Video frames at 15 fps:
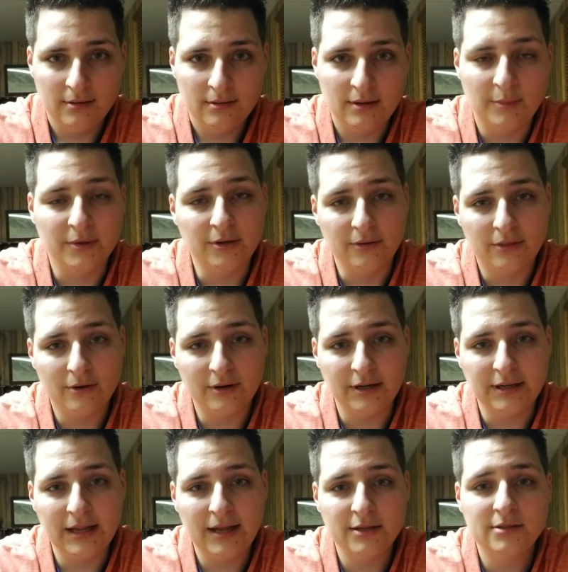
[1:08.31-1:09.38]
I'm going to do 30
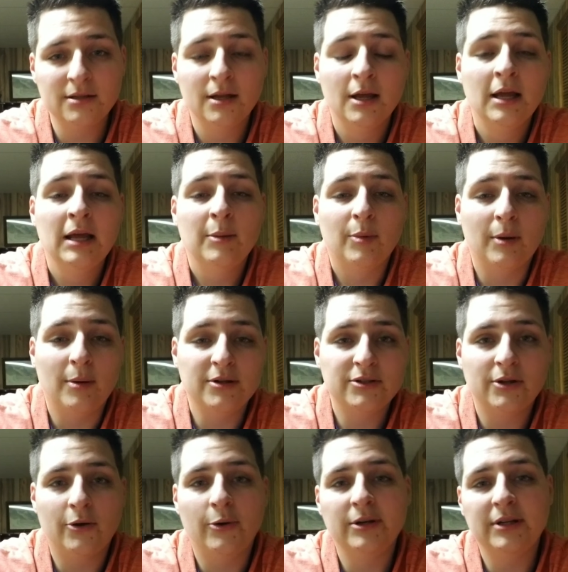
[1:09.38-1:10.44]
days, but I'm also
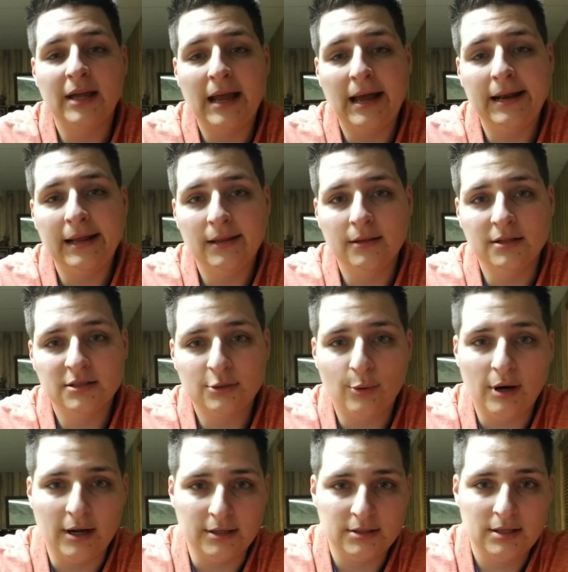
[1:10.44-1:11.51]
going to add in the
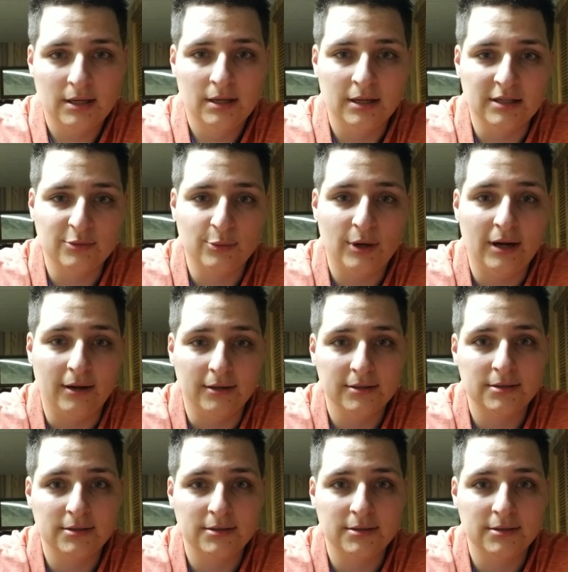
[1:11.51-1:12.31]
squats as well.